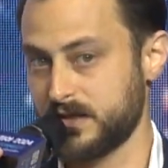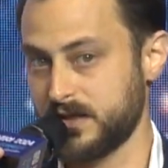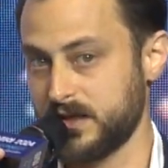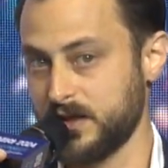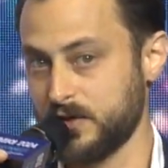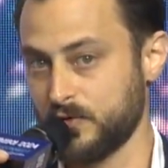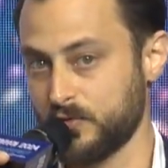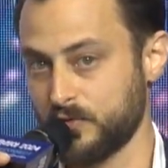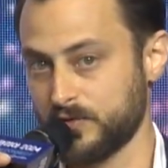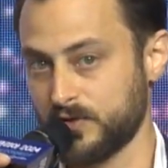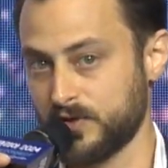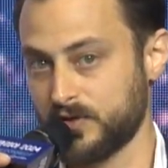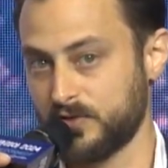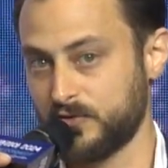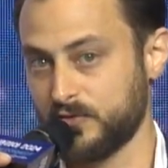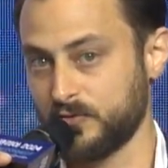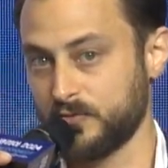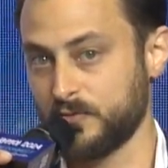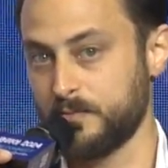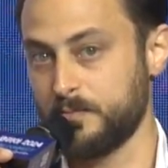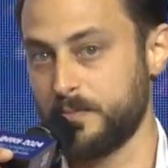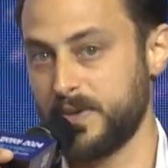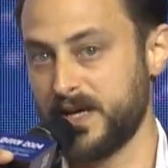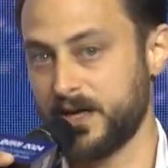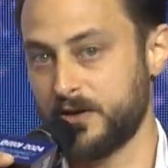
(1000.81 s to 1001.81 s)
in order to
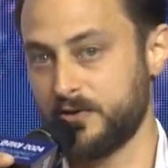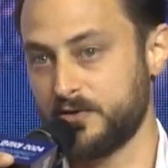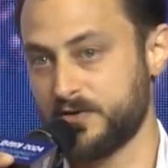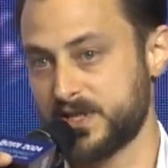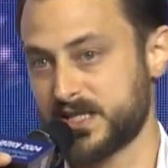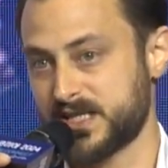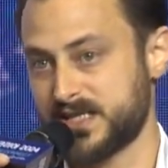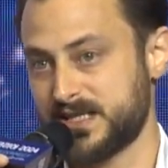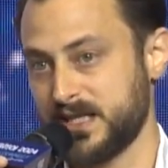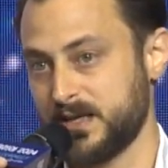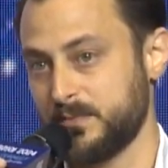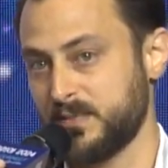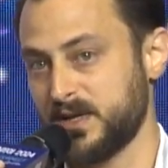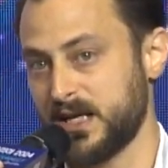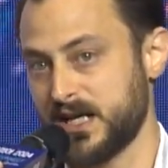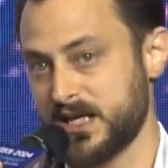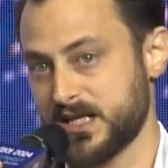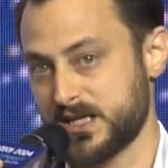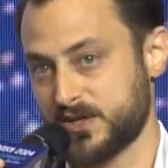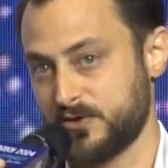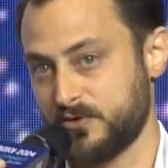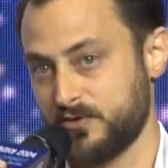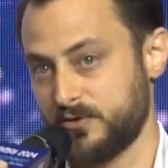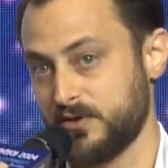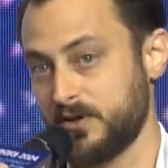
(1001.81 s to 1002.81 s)
better
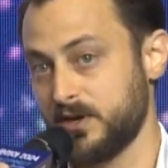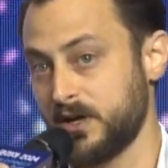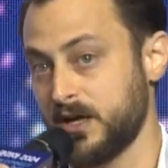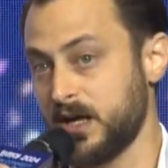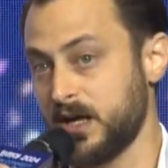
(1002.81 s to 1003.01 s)
stabilize their